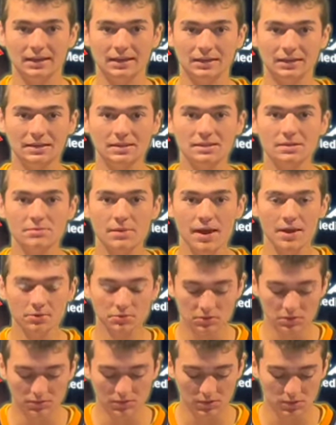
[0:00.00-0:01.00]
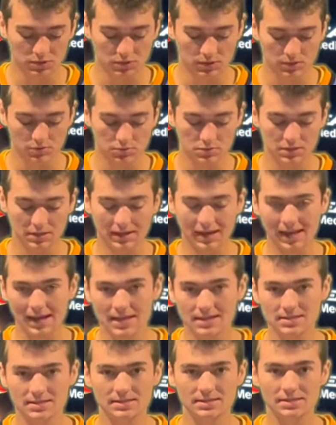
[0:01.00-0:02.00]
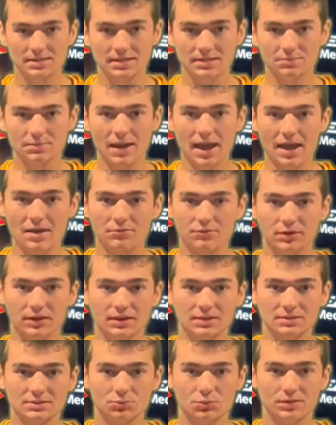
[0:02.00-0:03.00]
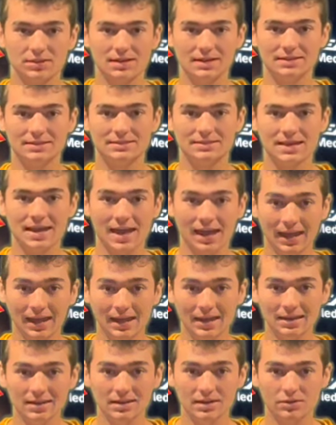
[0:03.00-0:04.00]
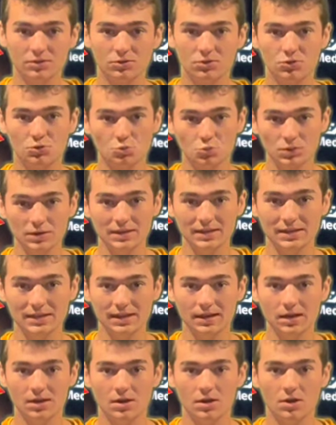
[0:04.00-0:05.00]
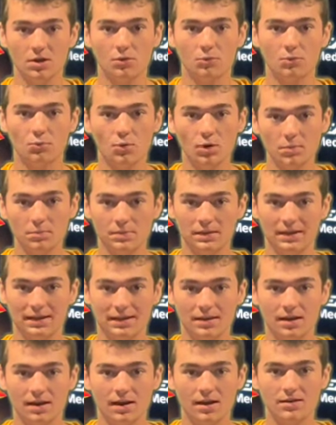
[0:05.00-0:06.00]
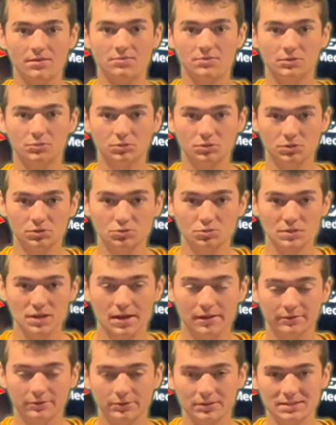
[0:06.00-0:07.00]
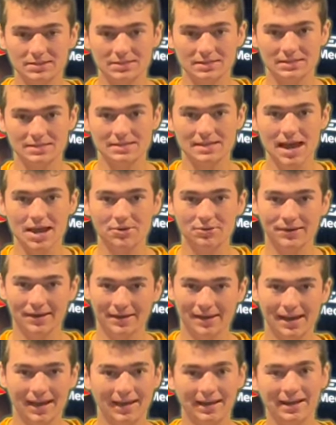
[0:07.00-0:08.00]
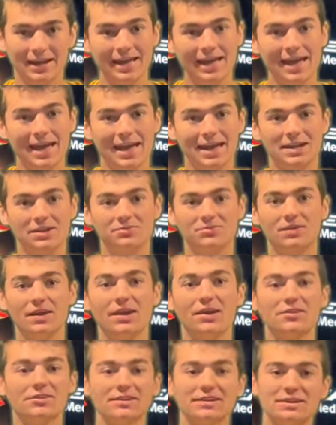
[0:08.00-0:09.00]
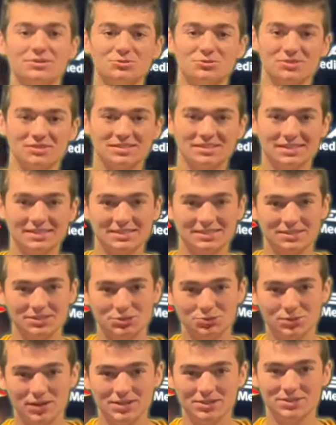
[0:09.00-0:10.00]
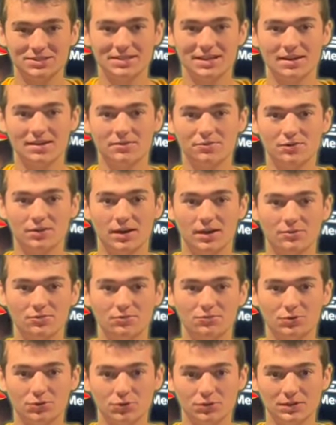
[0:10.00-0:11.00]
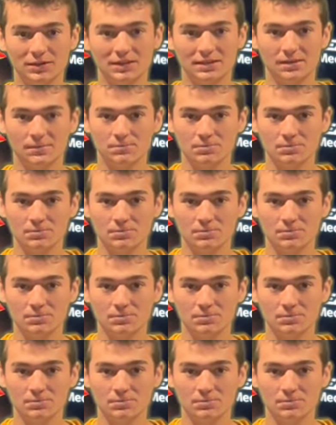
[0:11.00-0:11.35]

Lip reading: In the Mountain Division, it was the Kansas City Mavericks with a 10-3 whooping of the Utah Grizzlies Saturday night, in a very interesting situation that unfolded